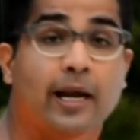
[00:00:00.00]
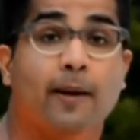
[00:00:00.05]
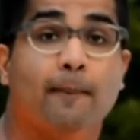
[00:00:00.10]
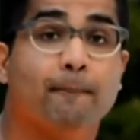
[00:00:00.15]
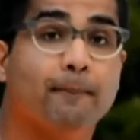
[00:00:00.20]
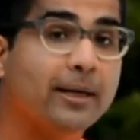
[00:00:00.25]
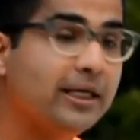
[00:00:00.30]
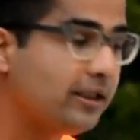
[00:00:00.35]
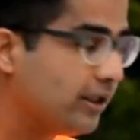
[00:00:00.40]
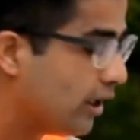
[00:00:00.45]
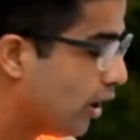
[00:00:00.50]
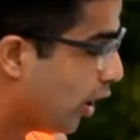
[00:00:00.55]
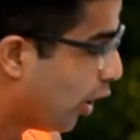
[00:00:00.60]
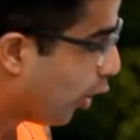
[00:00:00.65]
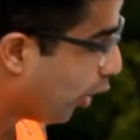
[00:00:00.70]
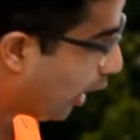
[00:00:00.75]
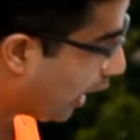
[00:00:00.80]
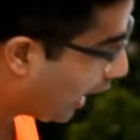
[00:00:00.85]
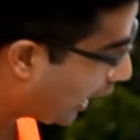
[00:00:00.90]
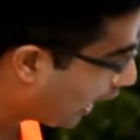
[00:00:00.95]
but
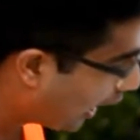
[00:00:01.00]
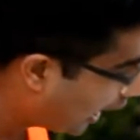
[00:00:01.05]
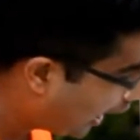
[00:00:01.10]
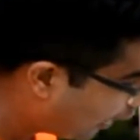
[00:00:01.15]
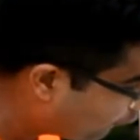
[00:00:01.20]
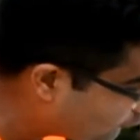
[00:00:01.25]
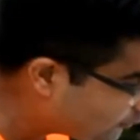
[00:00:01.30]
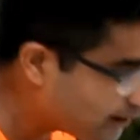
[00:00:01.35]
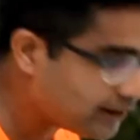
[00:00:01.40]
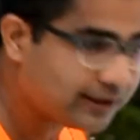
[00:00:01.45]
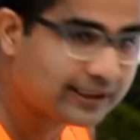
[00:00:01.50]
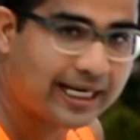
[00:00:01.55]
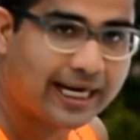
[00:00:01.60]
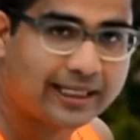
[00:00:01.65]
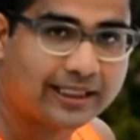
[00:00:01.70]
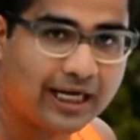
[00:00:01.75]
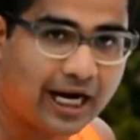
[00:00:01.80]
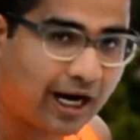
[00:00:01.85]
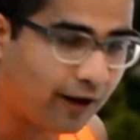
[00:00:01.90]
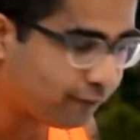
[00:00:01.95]
after
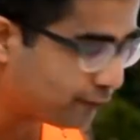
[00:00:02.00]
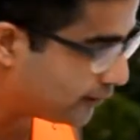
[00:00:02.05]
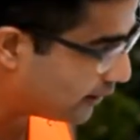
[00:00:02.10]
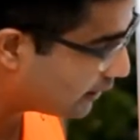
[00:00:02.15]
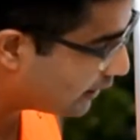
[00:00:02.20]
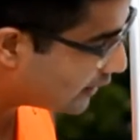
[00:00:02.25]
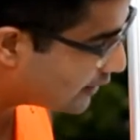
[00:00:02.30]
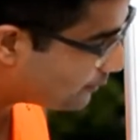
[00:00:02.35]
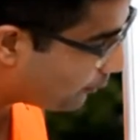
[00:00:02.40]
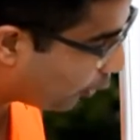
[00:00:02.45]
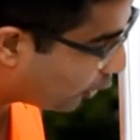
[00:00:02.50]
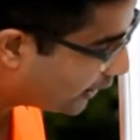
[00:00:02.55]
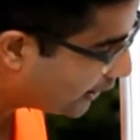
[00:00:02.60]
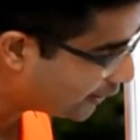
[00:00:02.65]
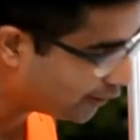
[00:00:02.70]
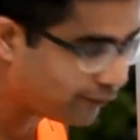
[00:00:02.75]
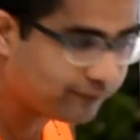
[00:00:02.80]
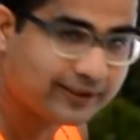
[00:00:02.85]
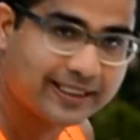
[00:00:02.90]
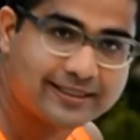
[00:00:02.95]
that, after the spotting
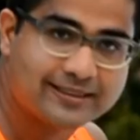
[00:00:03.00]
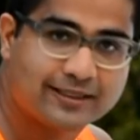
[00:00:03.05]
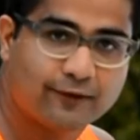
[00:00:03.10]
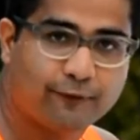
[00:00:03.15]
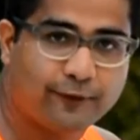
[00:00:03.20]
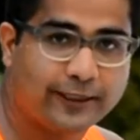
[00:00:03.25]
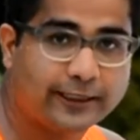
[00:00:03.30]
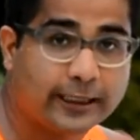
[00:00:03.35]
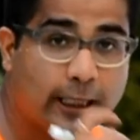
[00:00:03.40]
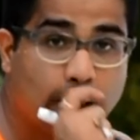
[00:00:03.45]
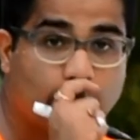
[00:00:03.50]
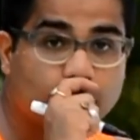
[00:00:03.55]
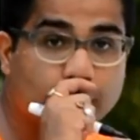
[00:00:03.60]
of this defect,